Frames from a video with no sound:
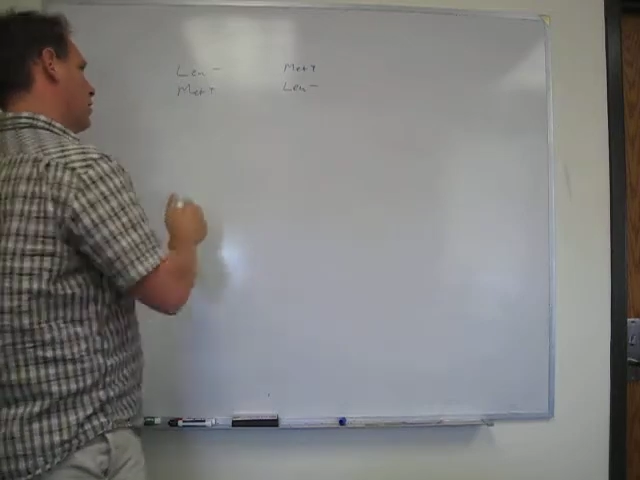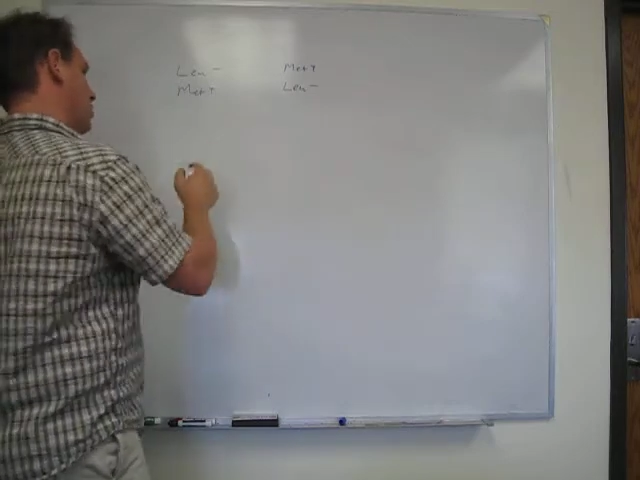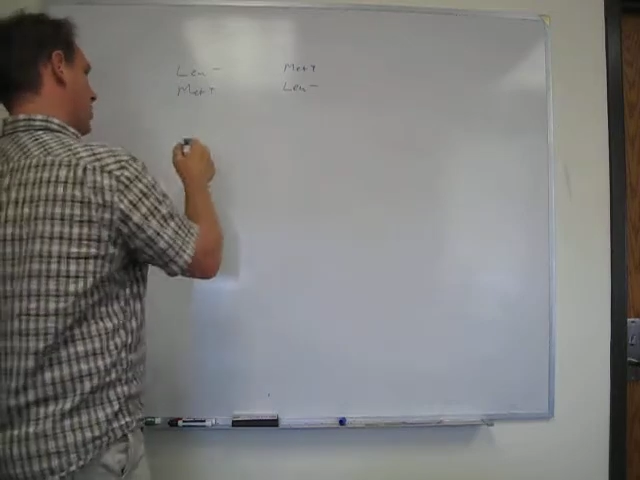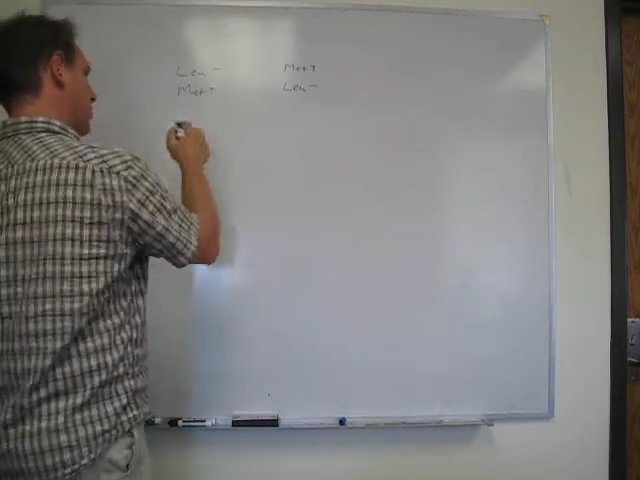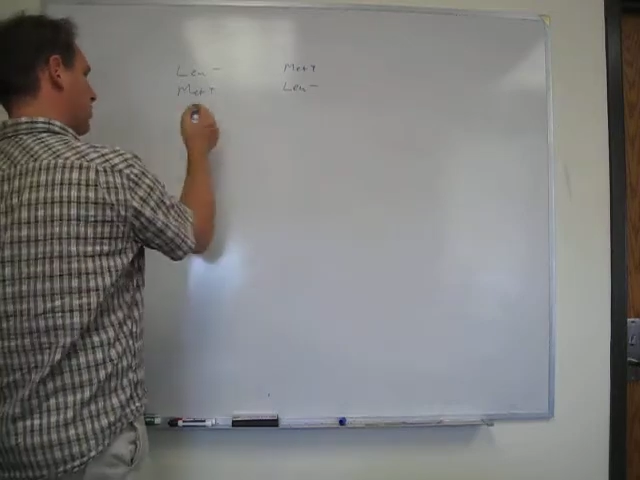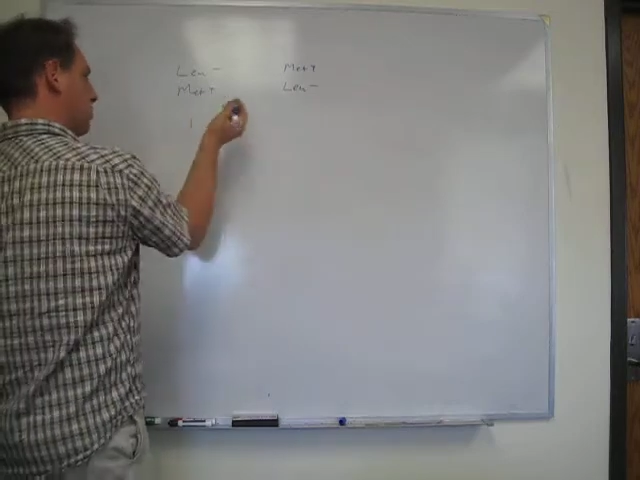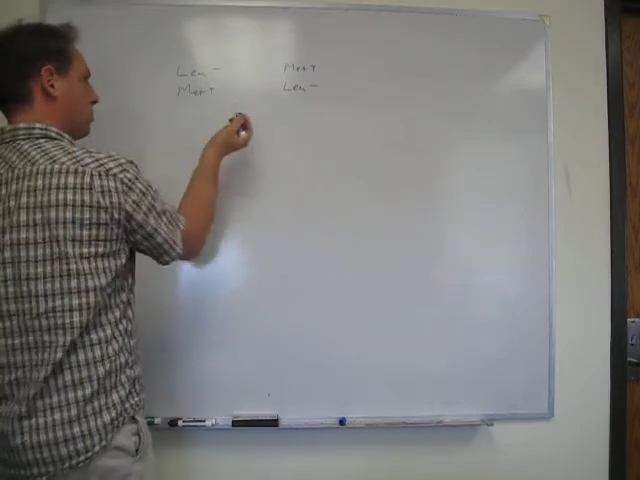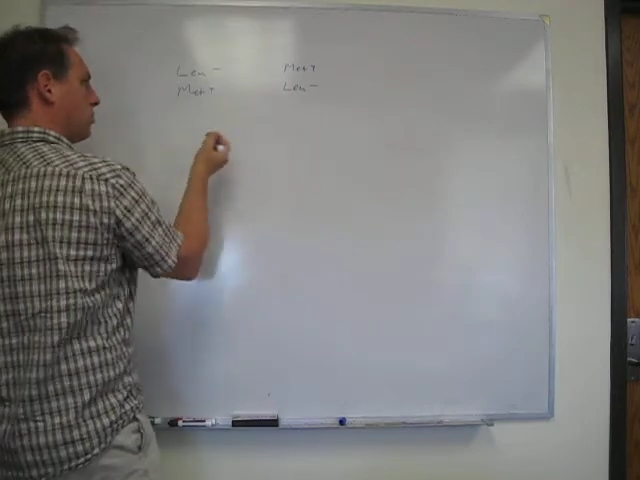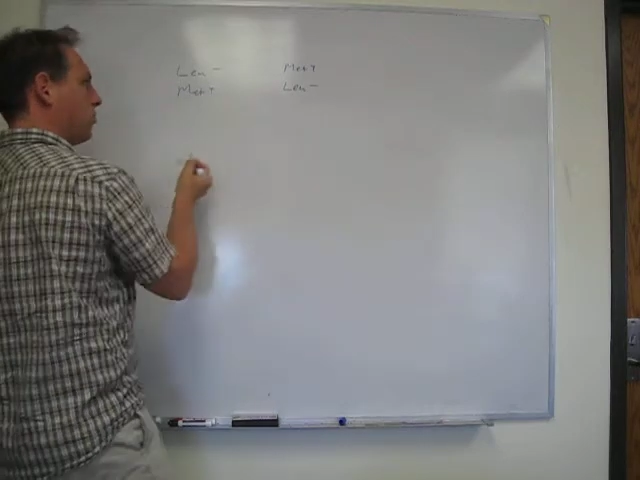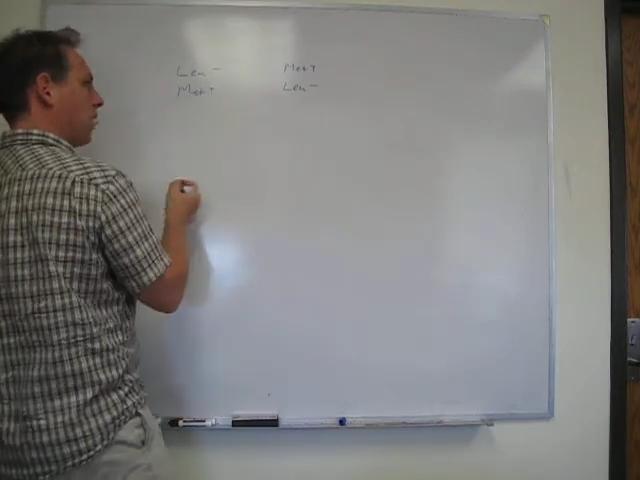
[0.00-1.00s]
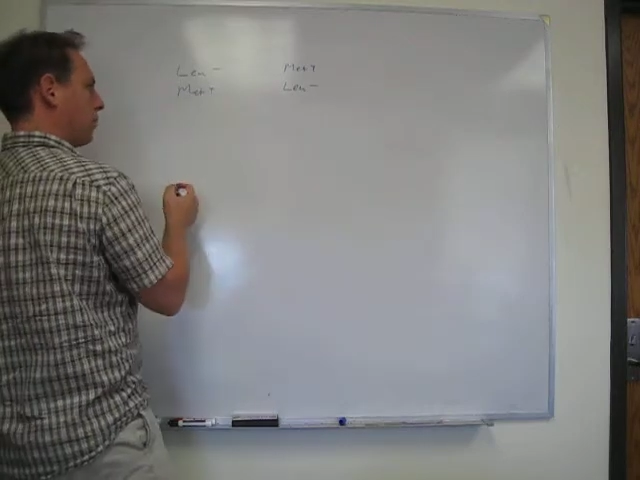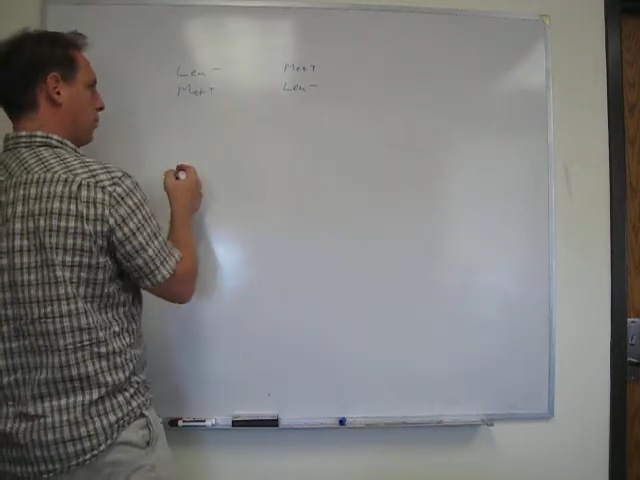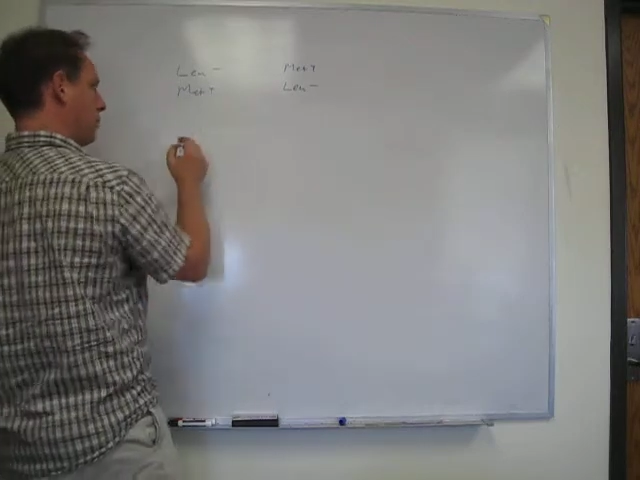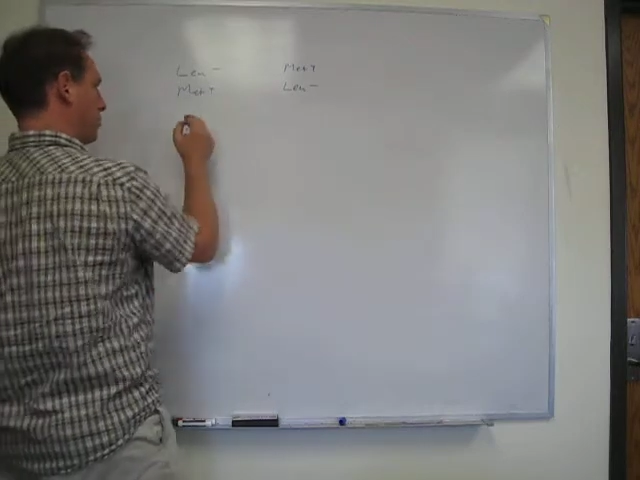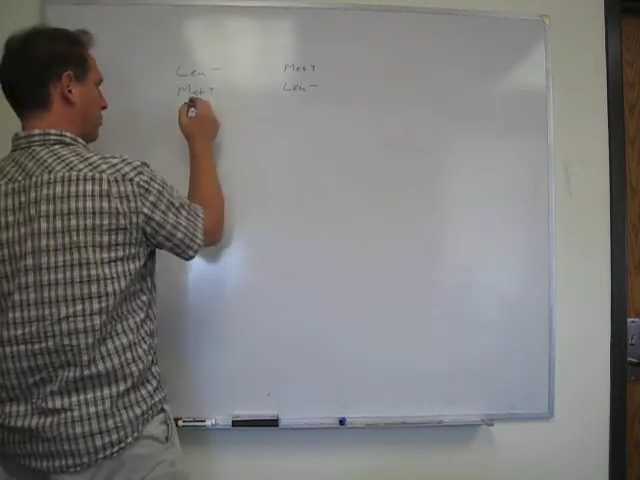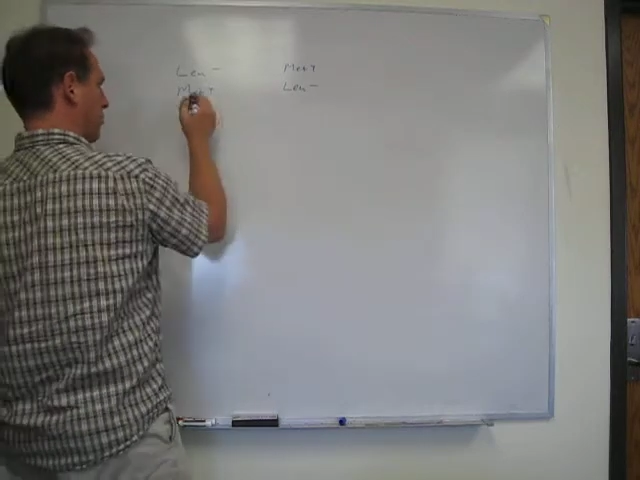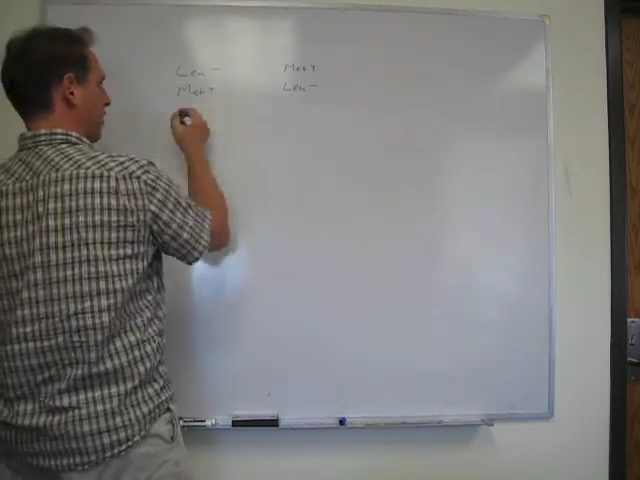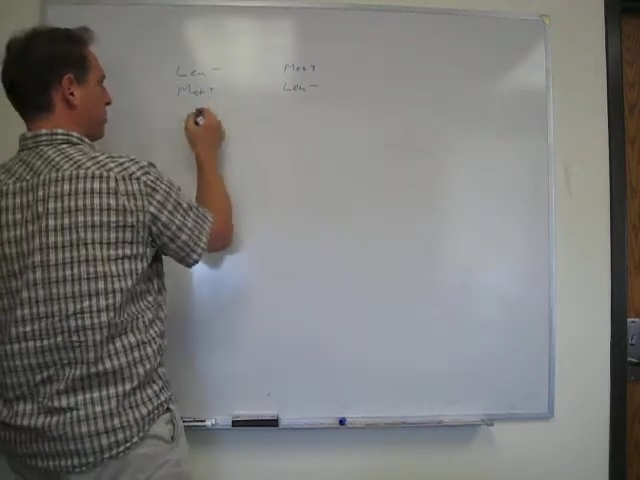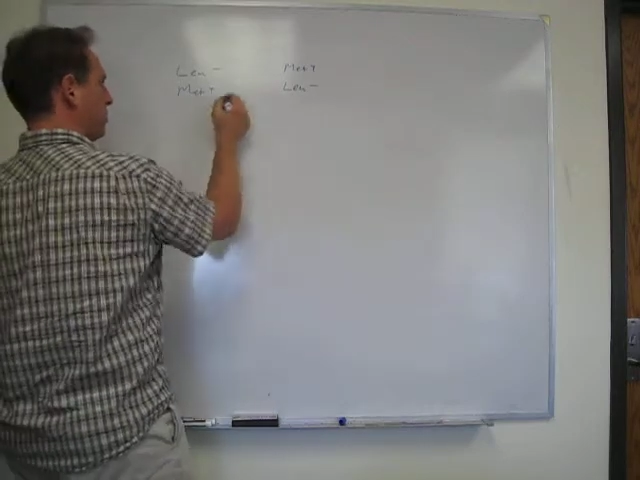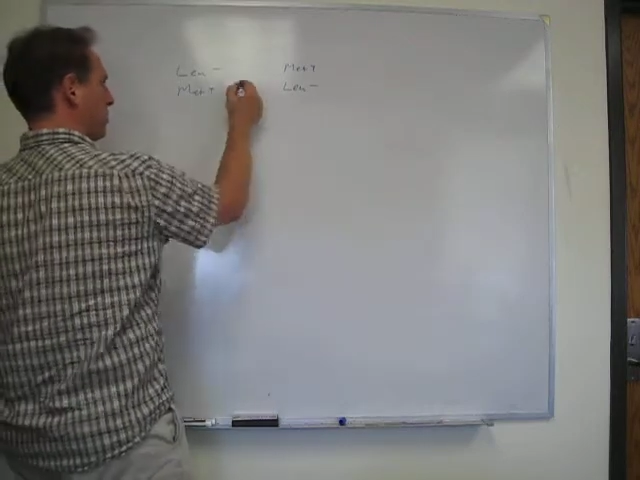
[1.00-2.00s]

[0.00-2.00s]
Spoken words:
So you have these two haploid strains,